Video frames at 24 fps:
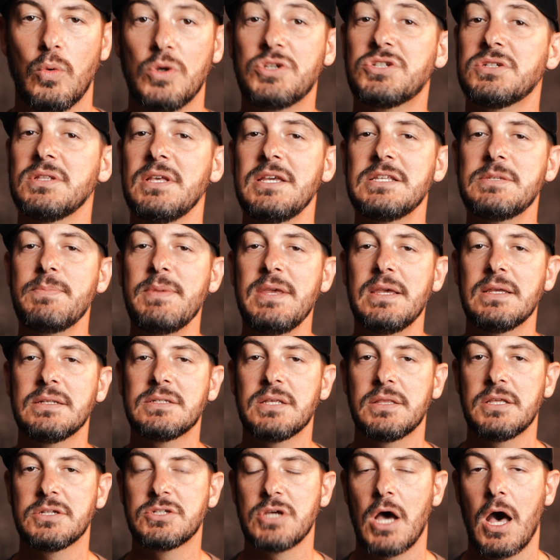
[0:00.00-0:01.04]
Which leads me
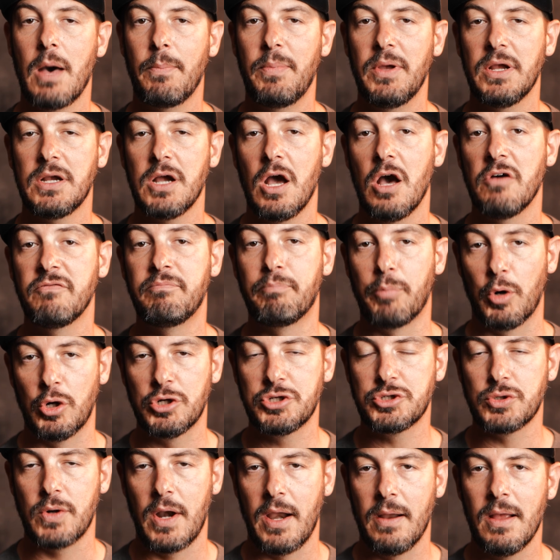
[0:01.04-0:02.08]
into the topic of
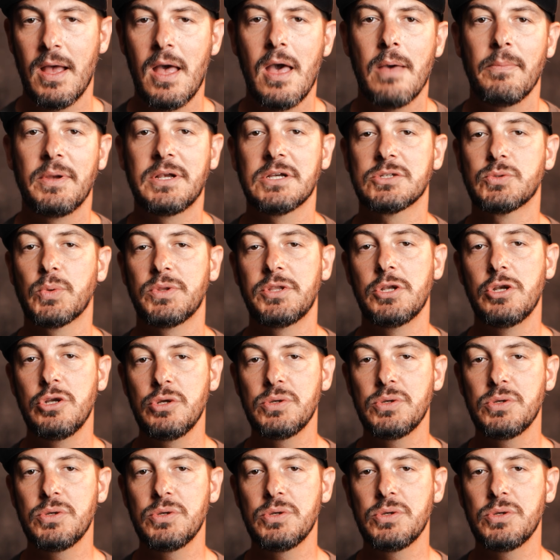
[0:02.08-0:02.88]
burst rate, because with the